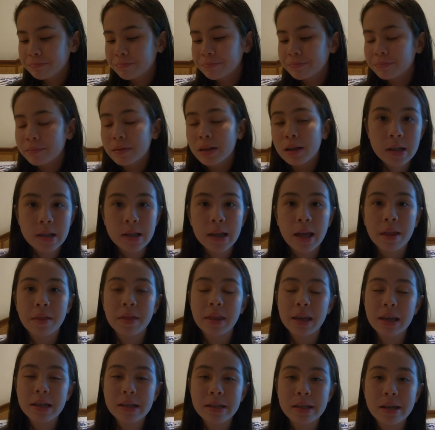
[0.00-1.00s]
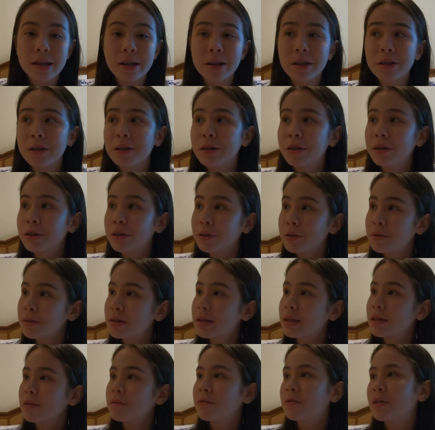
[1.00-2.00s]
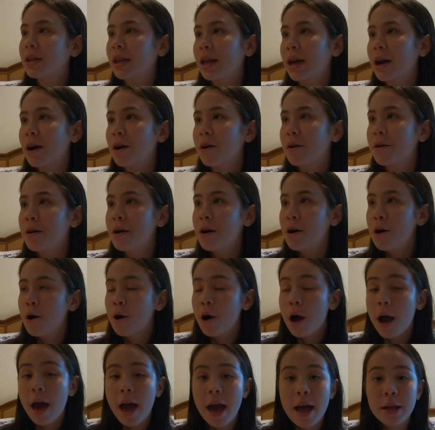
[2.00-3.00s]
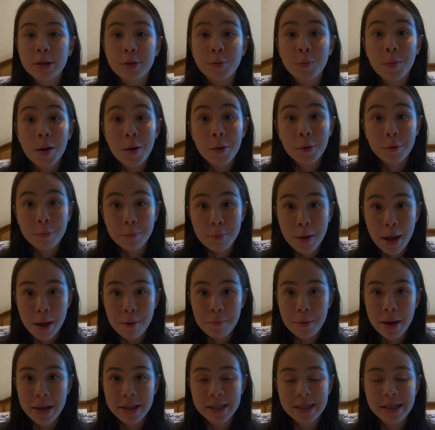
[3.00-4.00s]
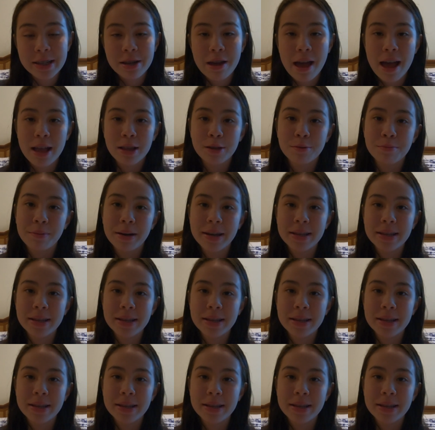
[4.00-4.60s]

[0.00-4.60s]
So yeah, this concludes the video, and what great way to end my